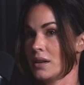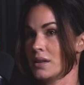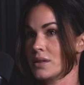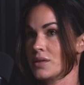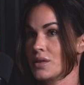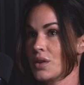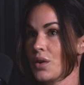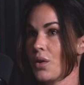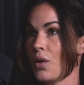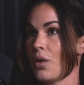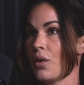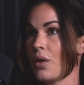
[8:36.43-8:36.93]

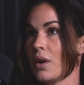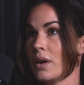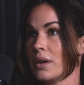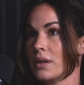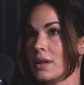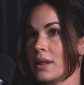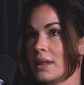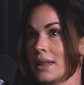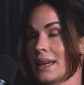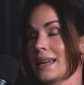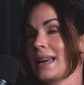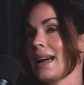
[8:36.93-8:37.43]
So
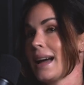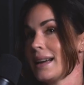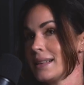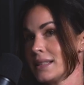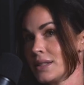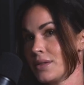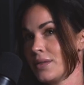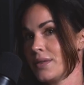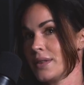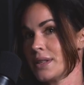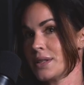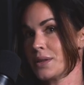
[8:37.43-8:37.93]
like as
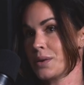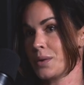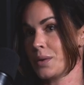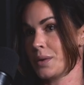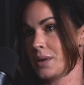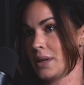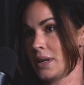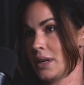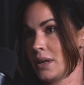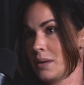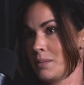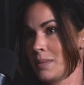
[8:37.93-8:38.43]
a physical
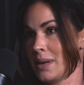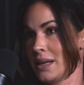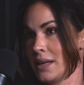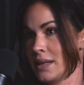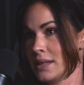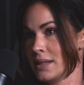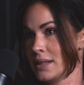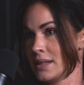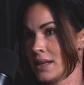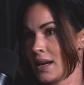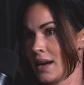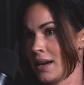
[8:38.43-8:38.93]

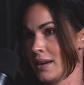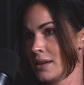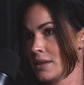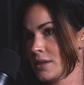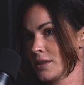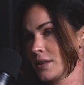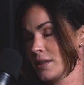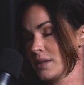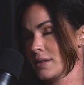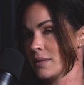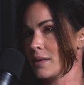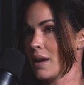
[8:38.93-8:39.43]
therapist, I
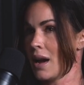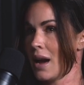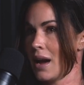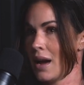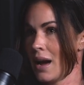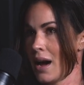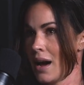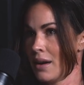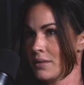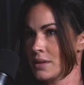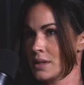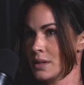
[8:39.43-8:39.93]

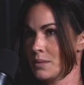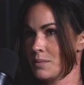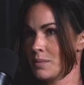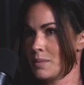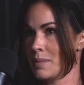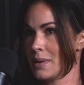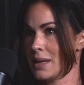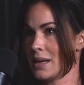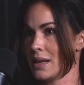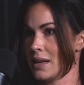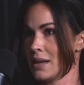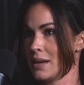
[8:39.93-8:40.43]
have to
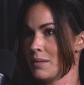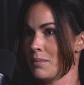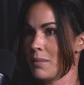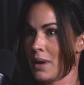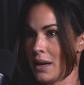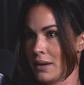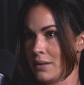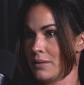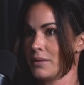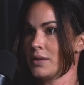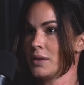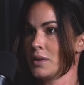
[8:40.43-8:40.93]
be
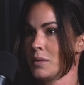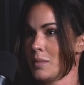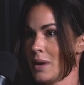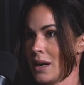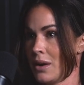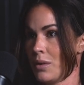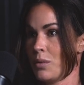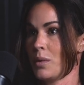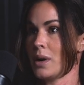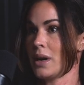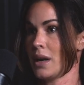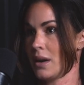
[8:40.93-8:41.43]
mindful
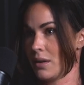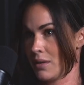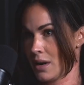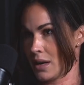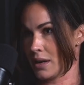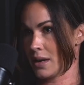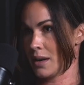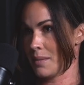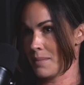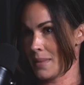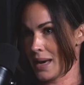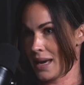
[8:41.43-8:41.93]
about what I
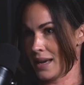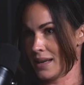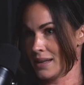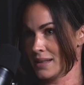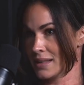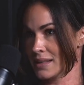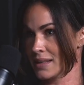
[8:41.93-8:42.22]
recommend. Like,